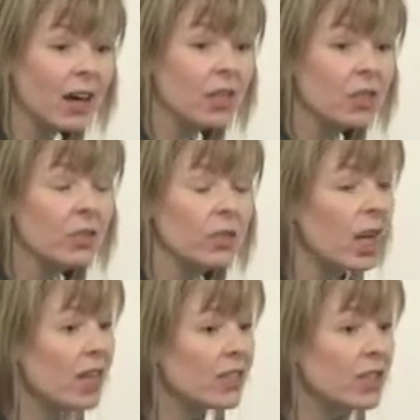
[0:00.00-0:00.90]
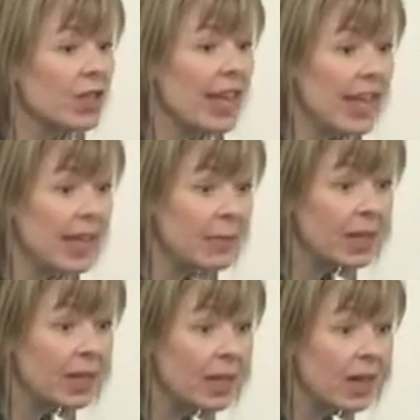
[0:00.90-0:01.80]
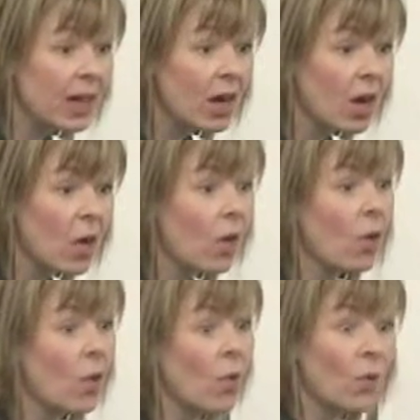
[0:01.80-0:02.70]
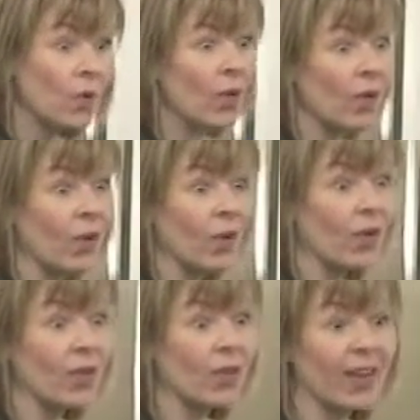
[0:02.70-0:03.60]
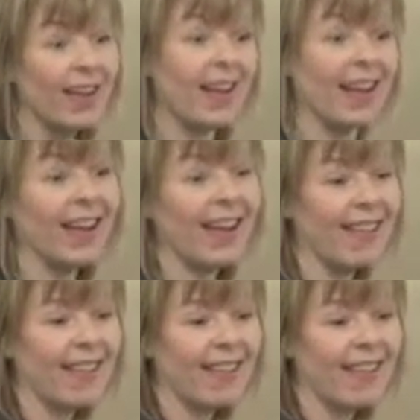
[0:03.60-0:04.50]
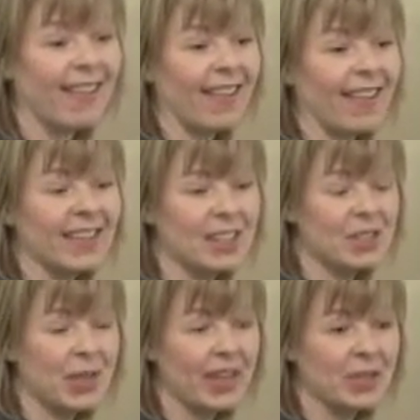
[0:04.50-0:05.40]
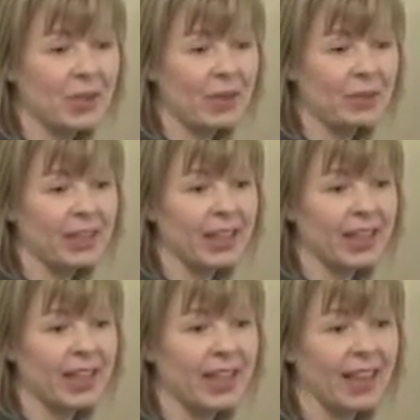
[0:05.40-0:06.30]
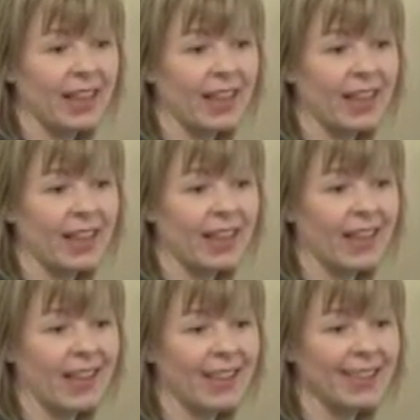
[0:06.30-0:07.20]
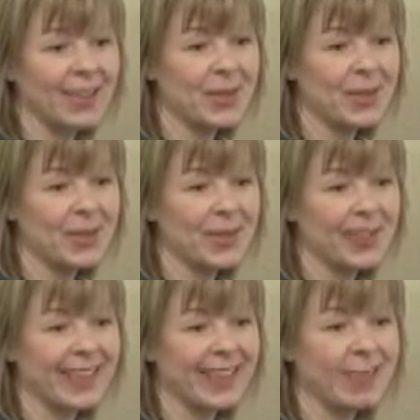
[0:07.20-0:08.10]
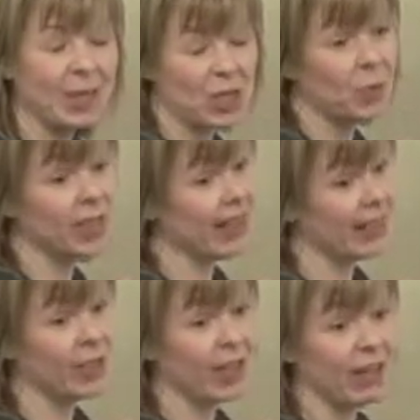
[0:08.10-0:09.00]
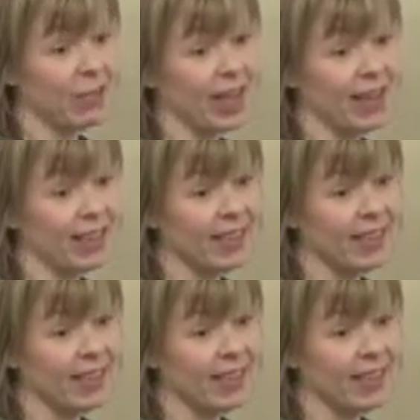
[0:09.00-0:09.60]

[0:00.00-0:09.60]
You lost your game? Oh no. Did you get in trouble? No. But you would like your game back?